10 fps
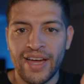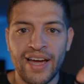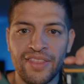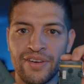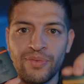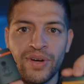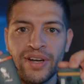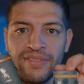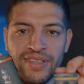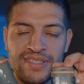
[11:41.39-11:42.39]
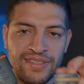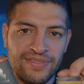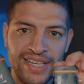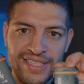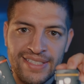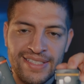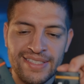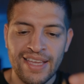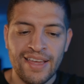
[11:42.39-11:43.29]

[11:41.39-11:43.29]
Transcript: either one of these devices.